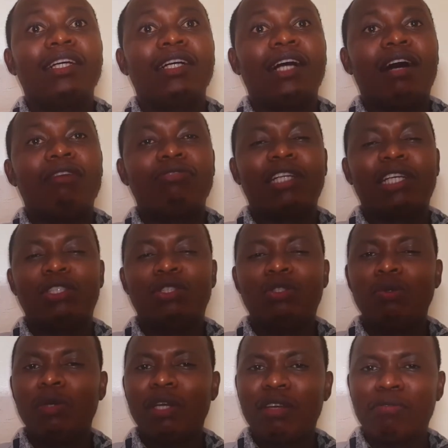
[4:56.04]
After
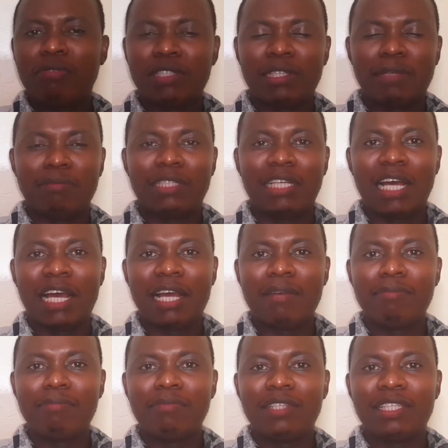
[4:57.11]
chewing for some
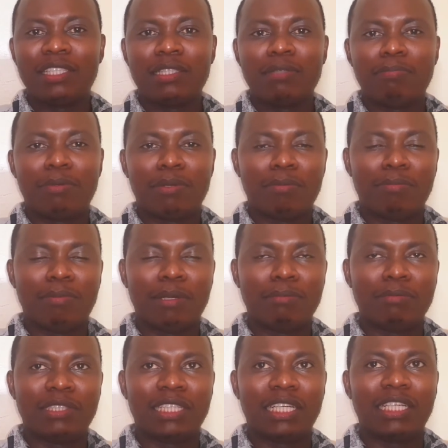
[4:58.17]
time, this problem
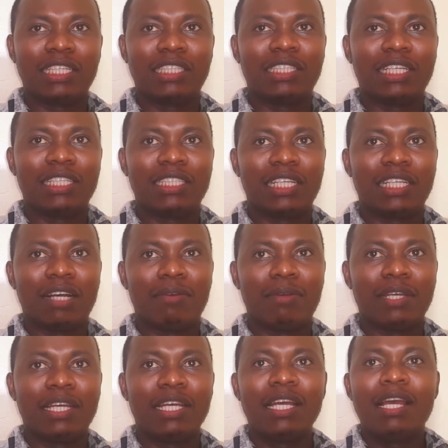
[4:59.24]
started getting
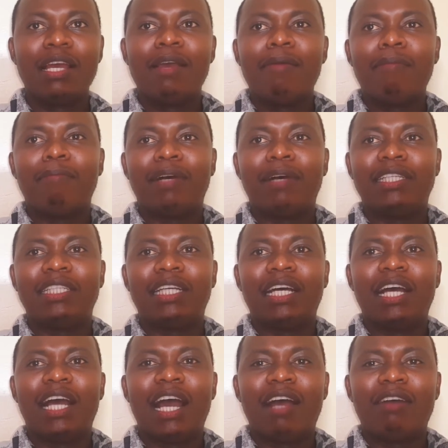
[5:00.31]
away. But I
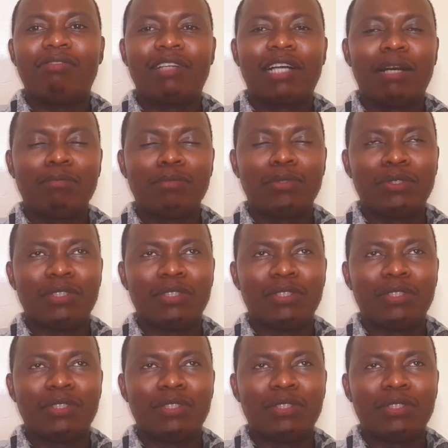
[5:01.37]
have come to